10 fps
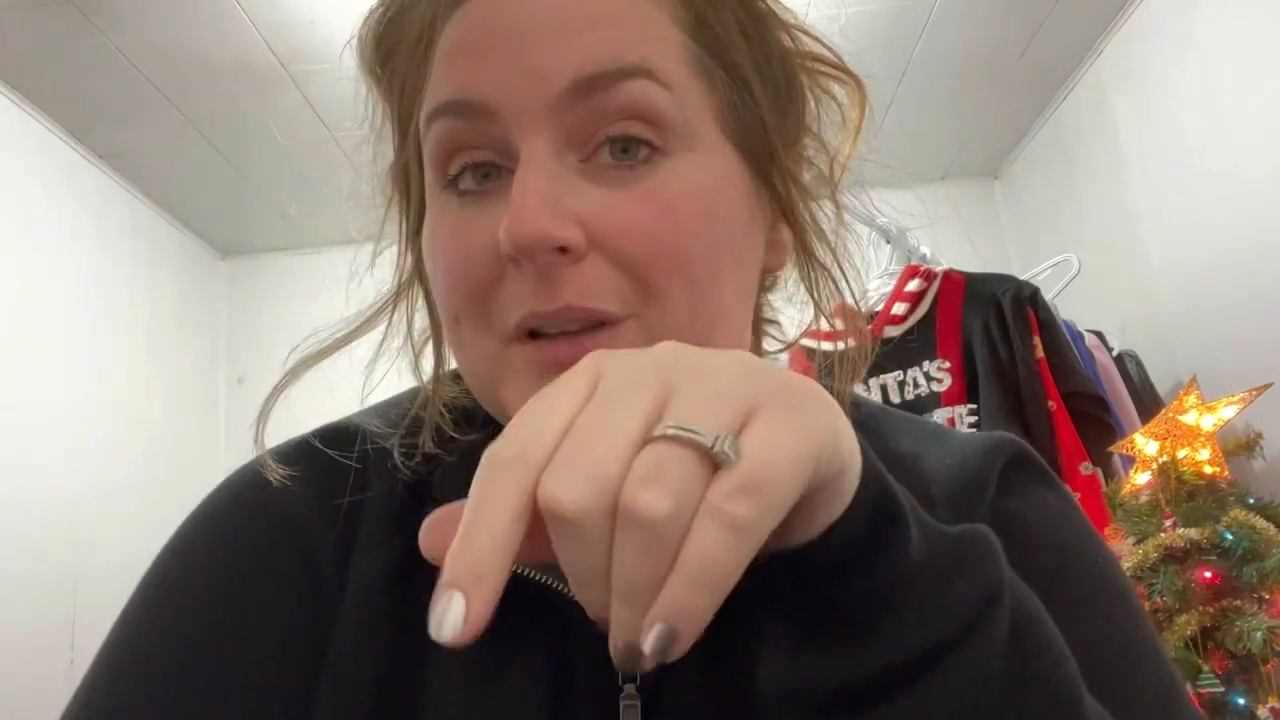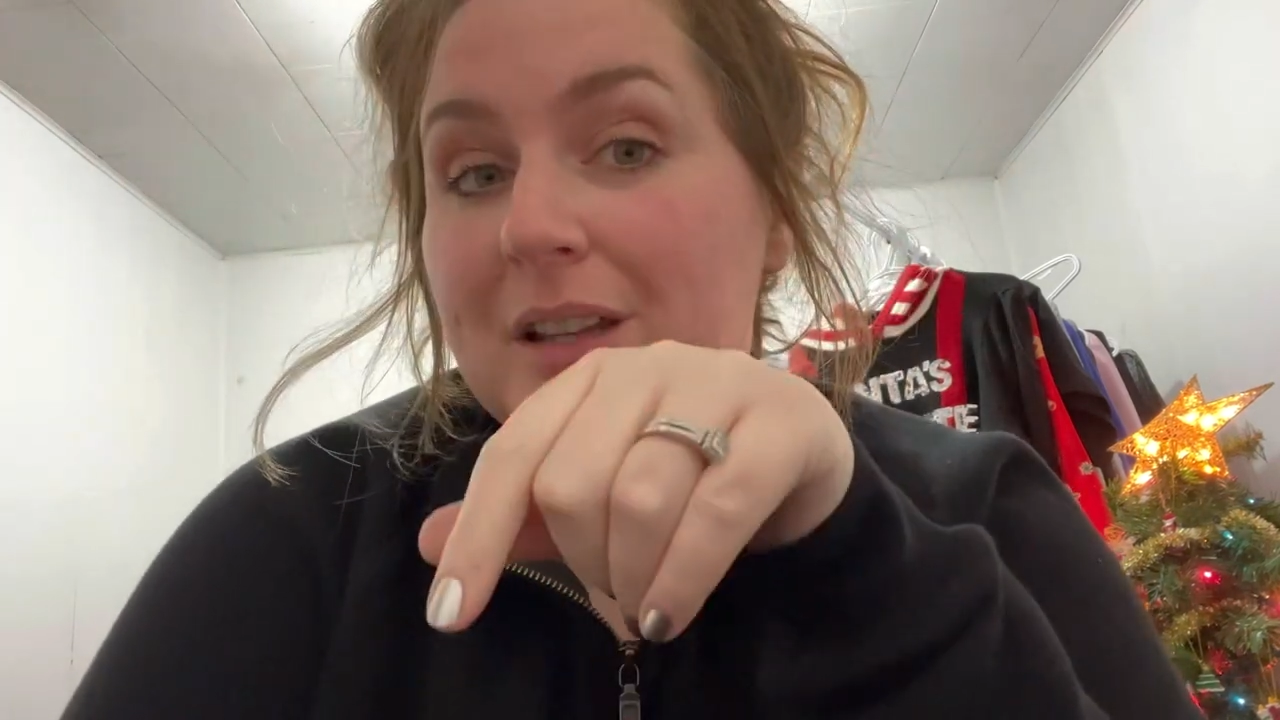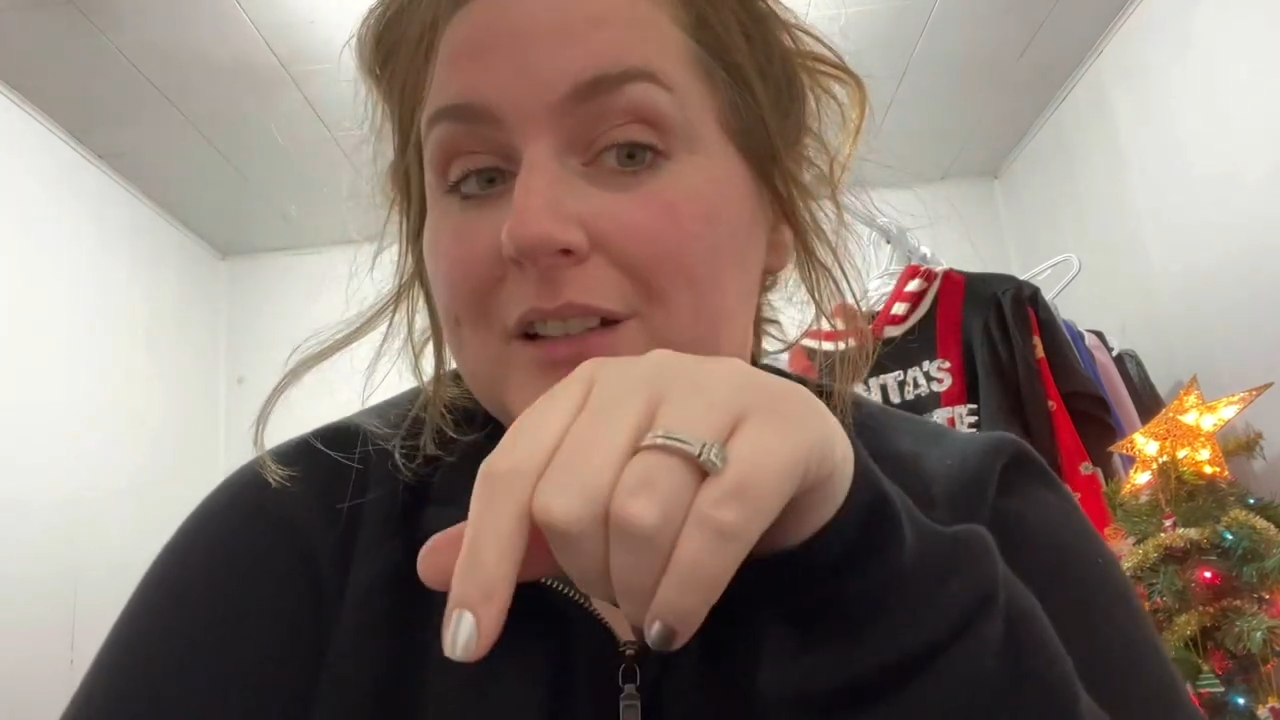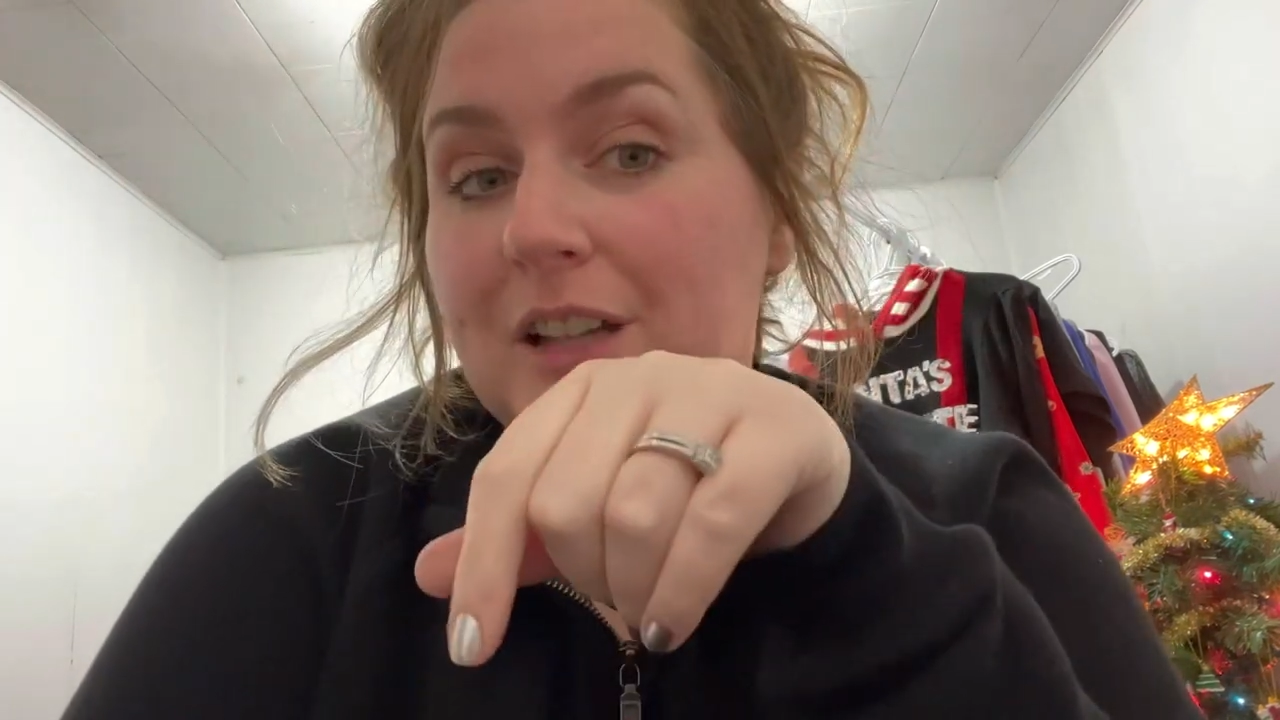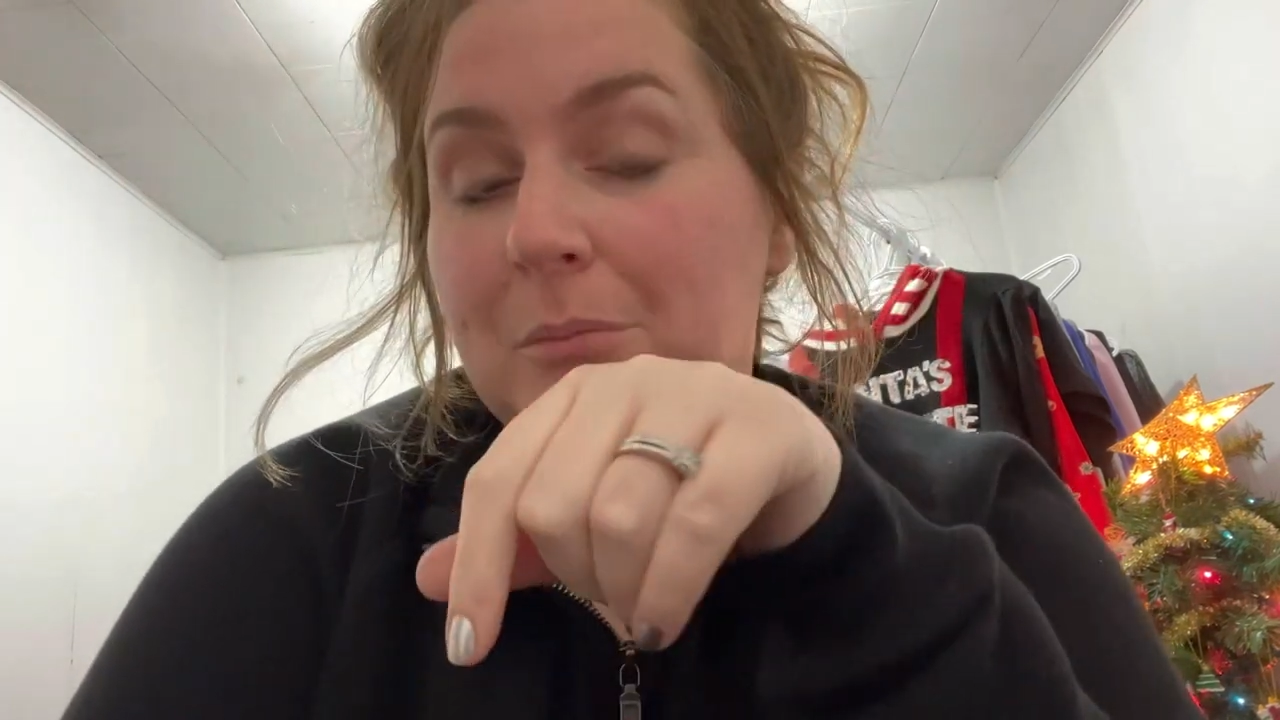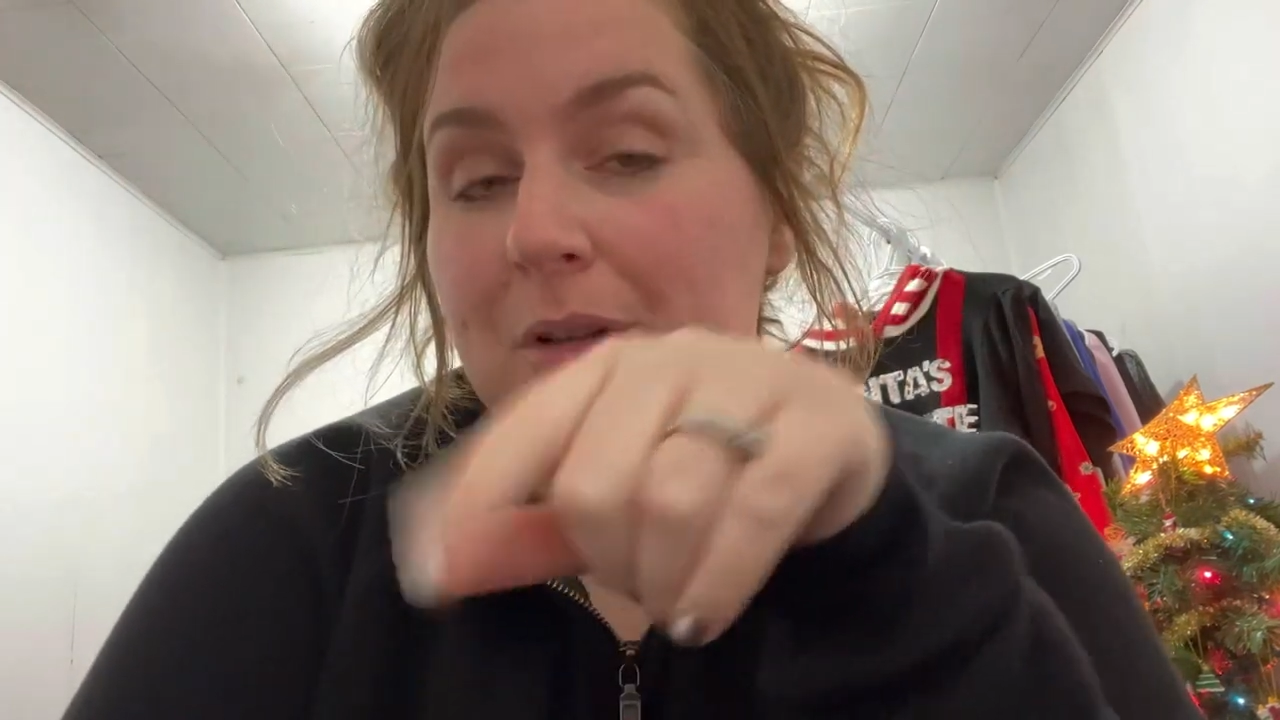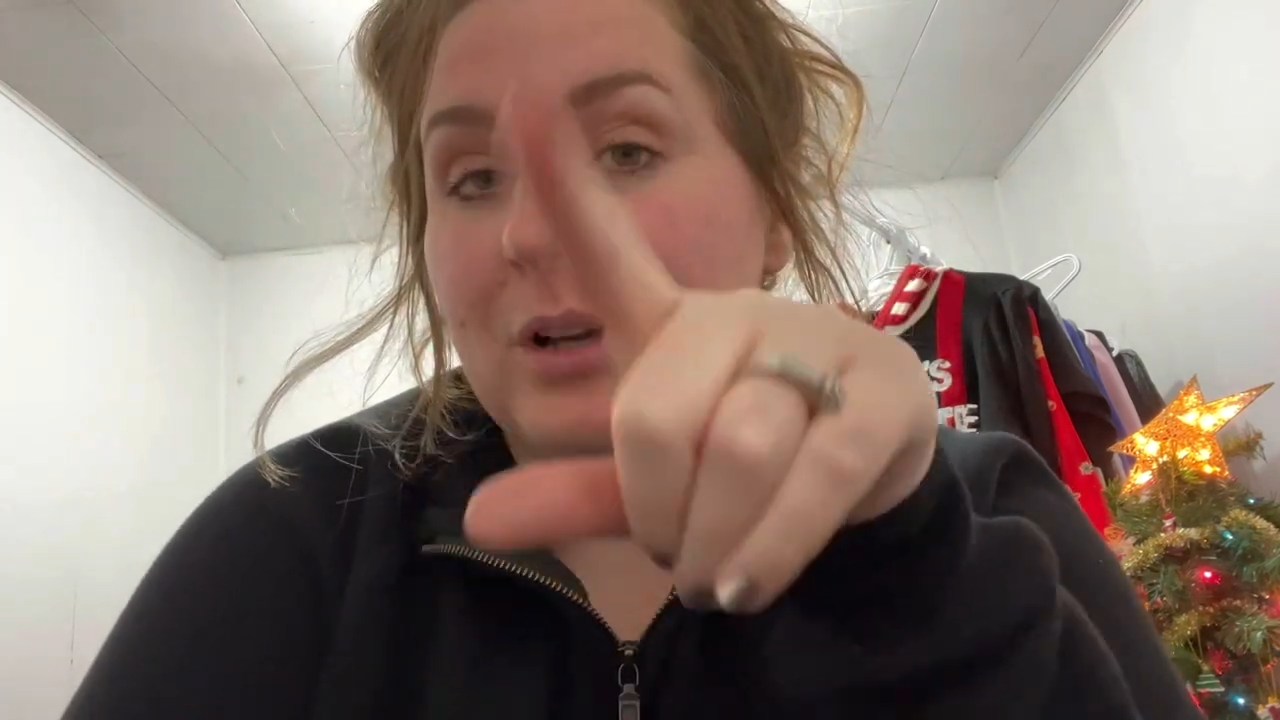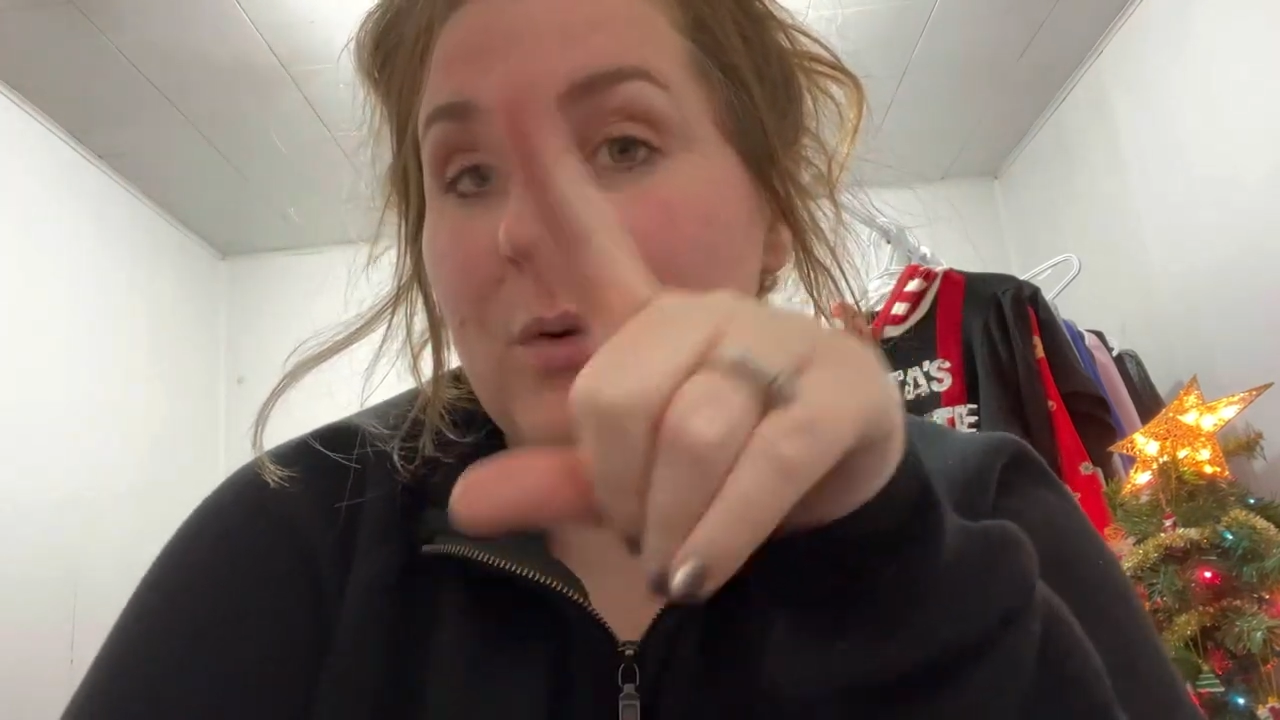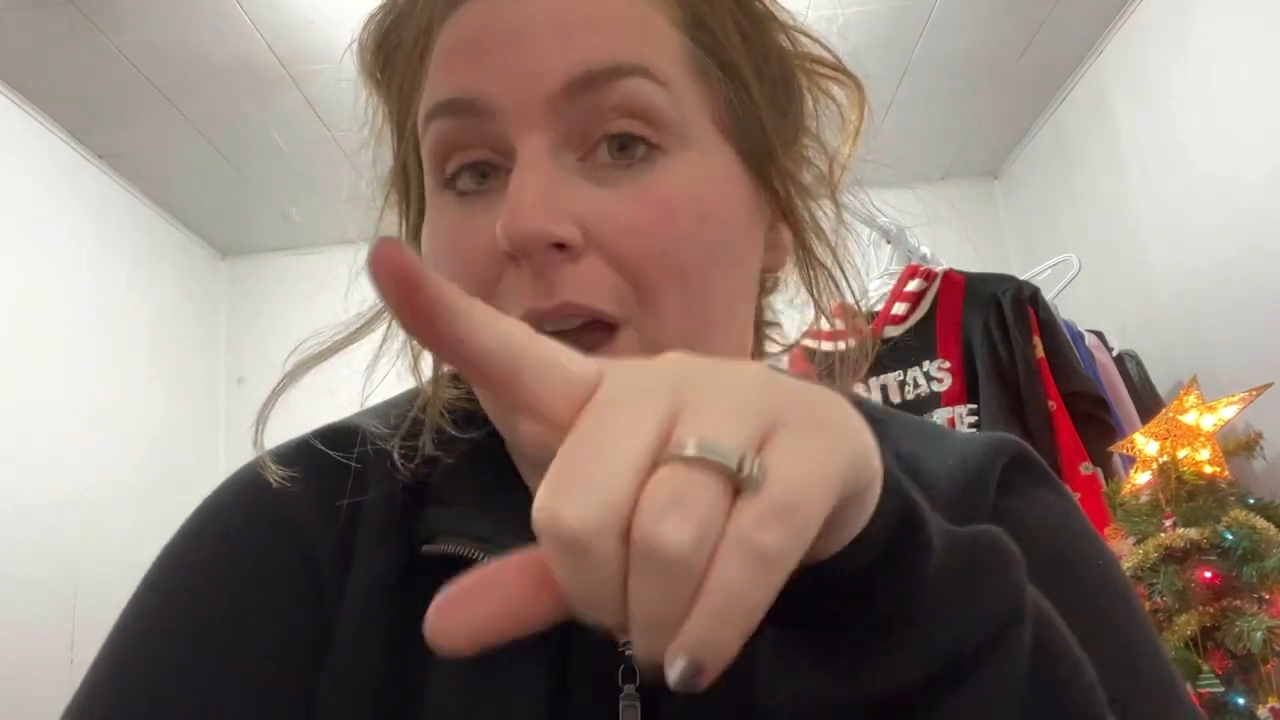linked down below